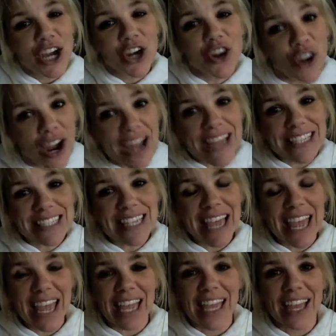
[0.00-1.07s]

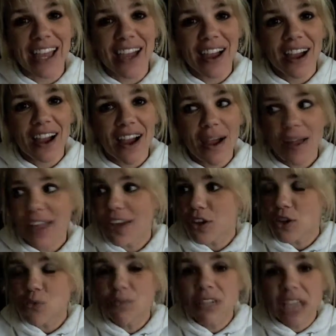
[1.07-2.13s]
crazy. Are
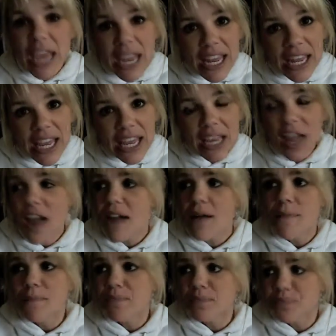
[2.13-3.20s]
you kidding?
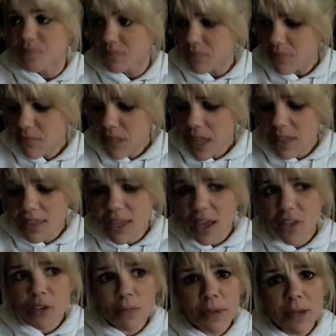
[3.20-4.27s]
The
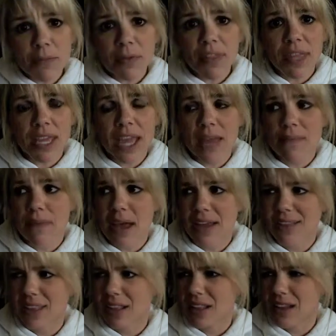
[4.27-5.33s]
other people that came
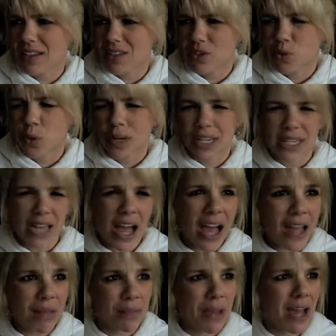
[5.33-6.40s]
back, they lost
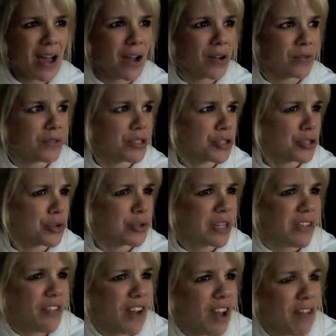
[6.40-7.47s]
29 pounds,
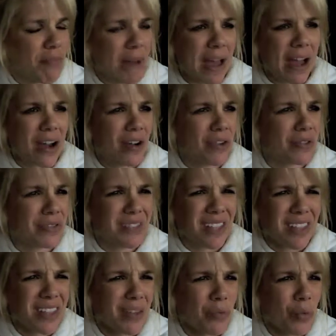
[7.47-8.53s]
35 pounds.
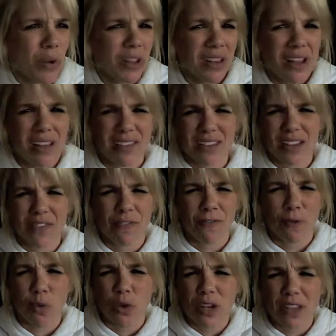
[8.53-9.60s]
I think one lost like
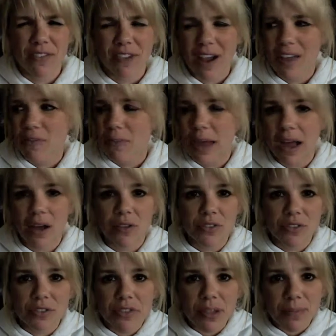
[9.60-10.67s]
45
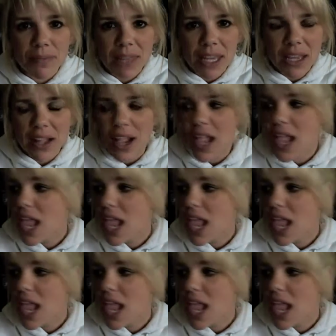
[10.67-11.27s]
pounds or something.